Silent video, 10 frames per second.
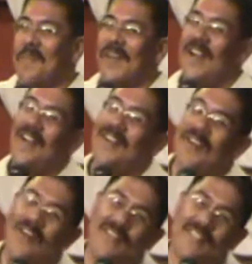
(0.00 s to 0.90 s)
but God
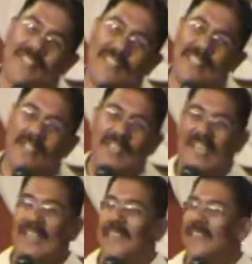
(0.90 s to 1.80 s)
calls us to
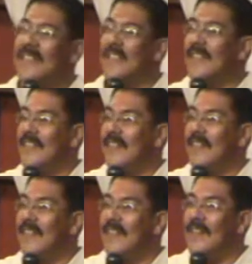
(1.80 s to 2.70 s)
change.
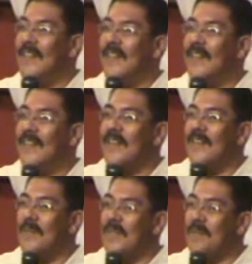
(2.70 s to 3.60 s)

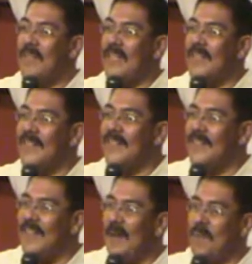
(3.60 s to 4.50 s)
You with me?
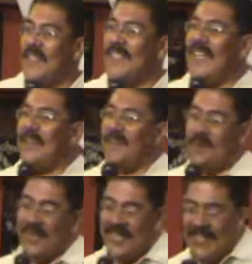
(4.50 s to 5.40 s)
I've been saved
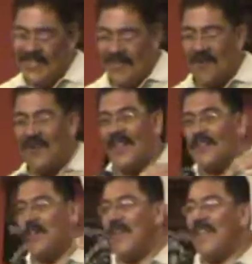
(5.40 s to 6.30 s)
20, going on
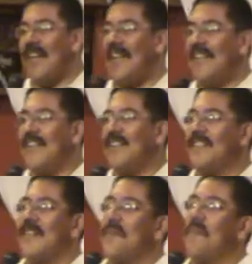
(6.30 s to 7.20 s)
29
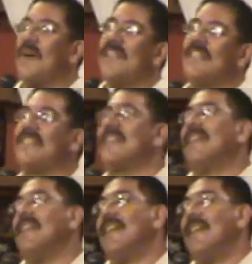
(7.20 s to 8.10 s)
years in a month.
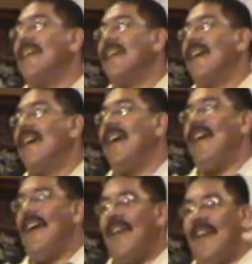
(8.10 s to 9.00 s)

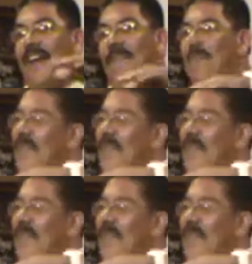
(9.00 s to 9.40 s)
And I've